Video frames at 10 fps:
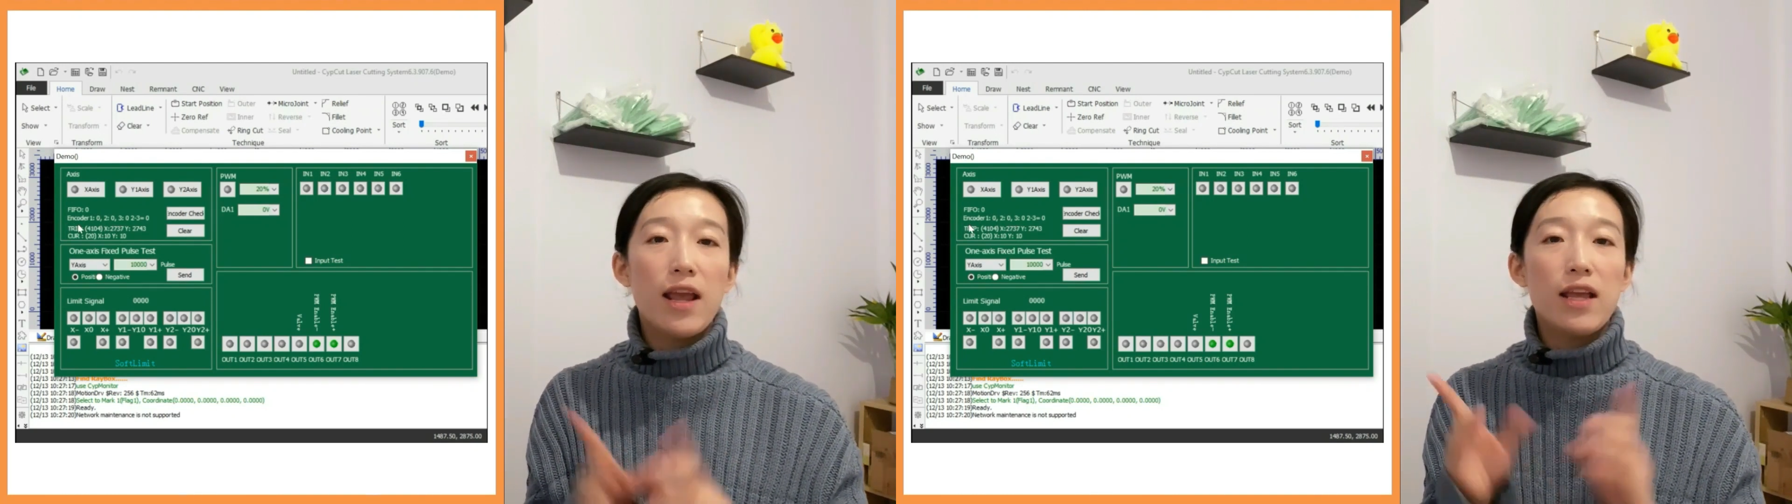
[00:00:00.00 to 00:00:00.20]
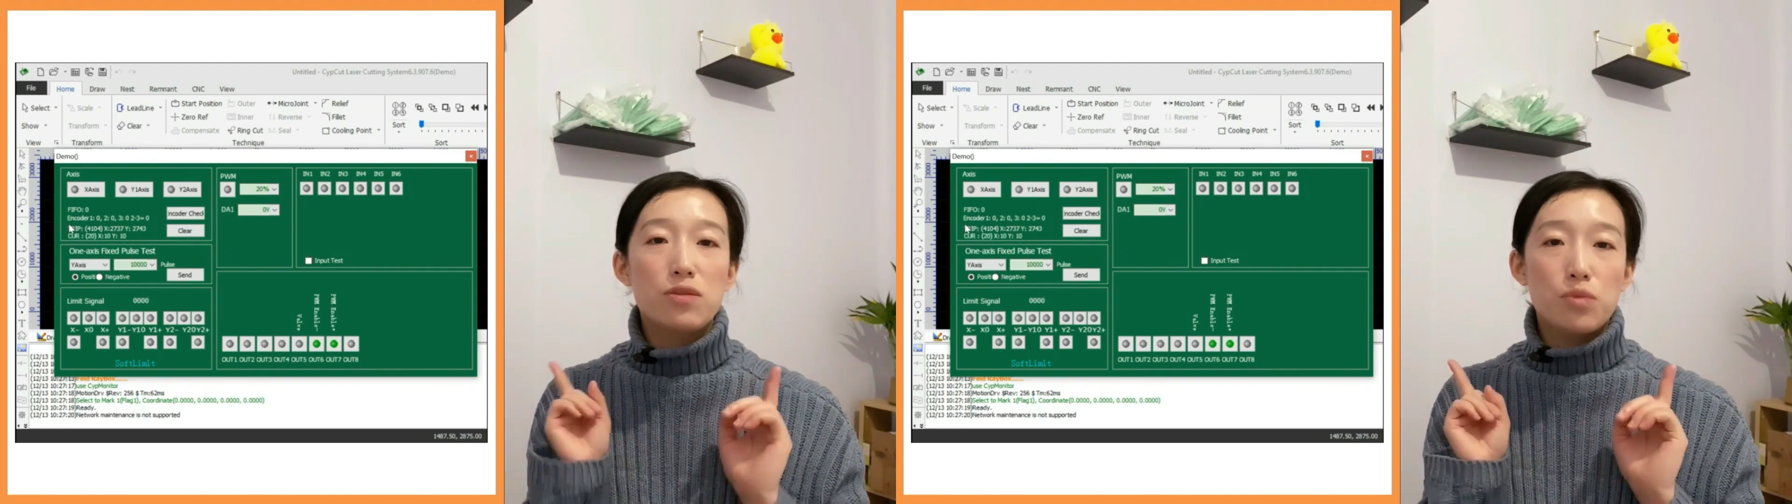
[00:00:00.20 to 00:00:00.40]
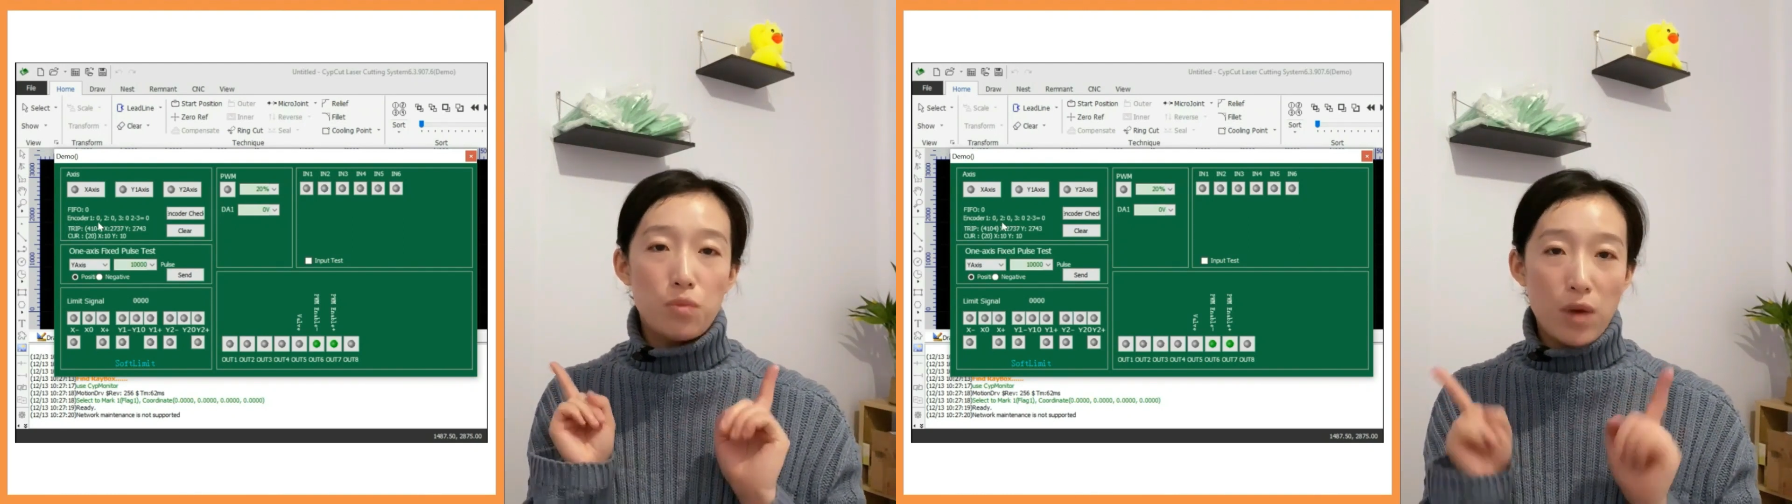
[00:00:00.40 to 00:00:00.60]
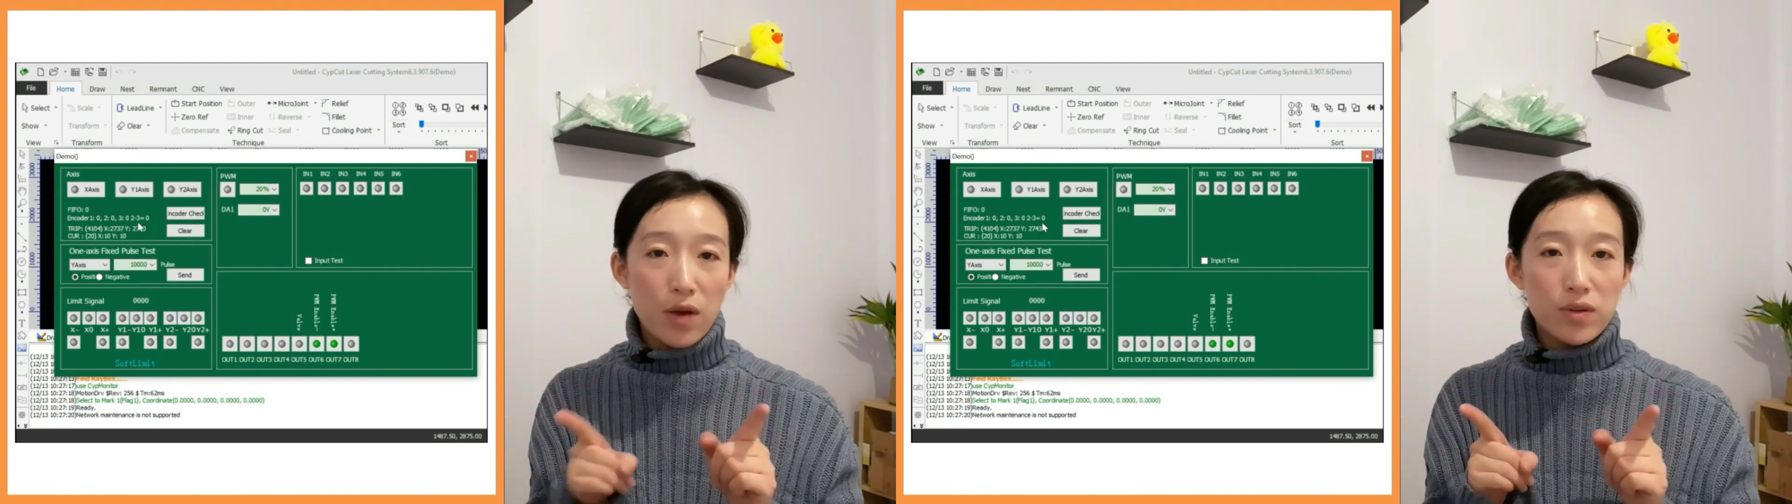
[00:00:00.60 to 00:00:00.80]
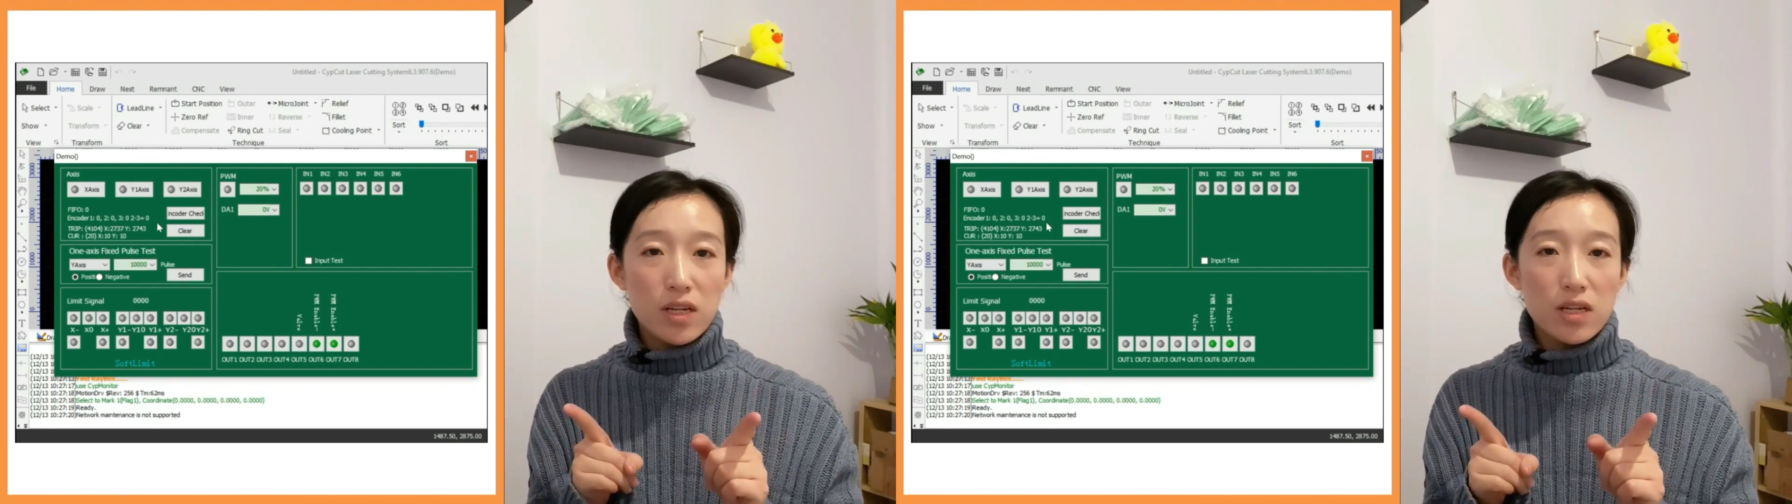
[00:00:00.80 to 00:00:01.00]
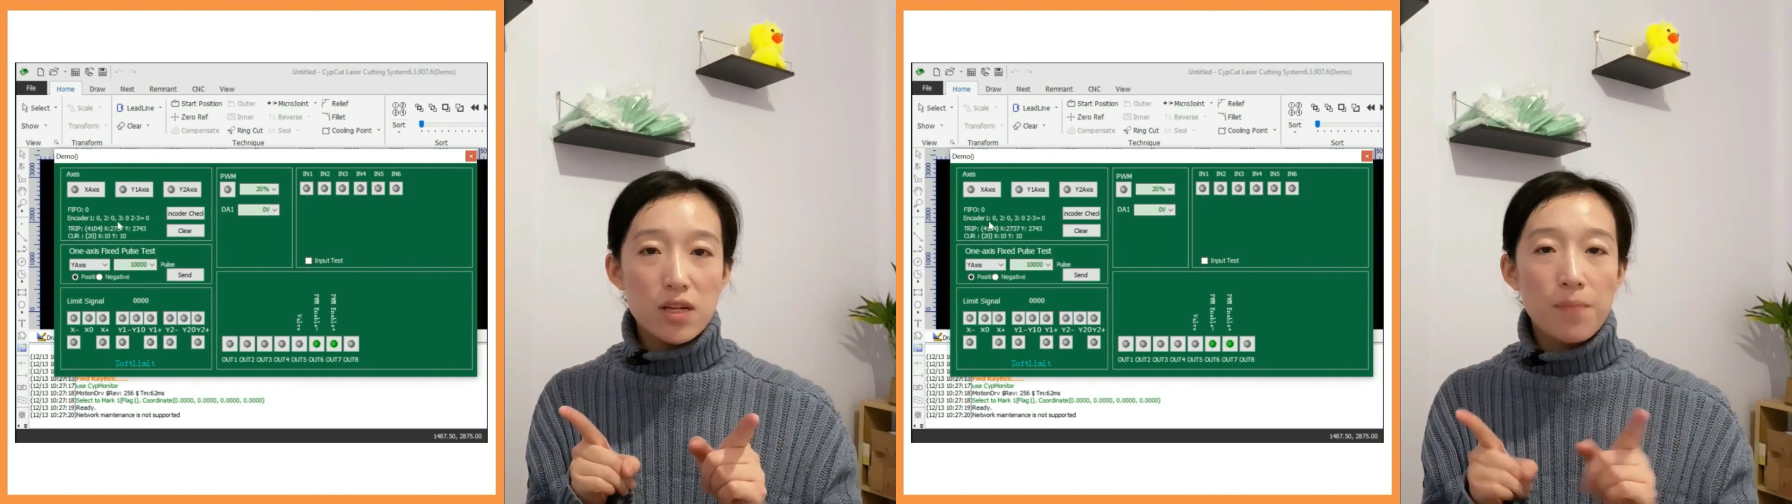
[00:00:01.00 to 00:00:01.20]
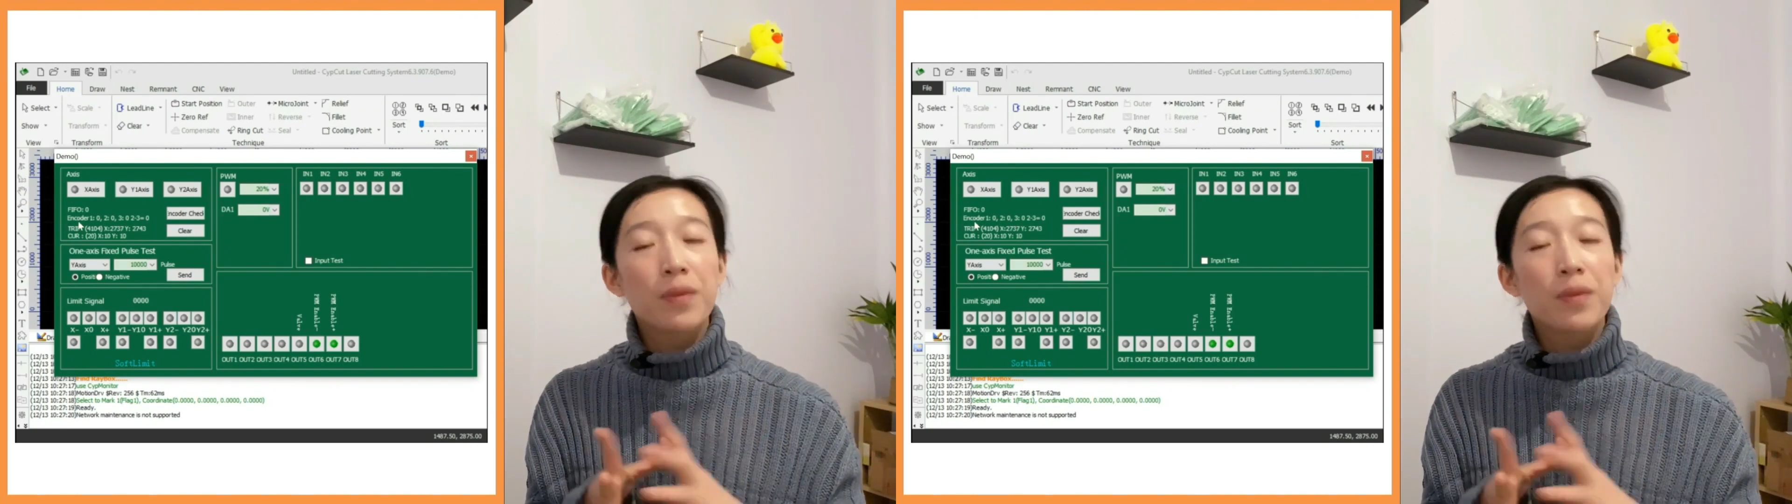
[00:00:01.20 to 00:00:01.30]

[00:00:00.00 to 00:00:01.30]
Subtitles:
is welded.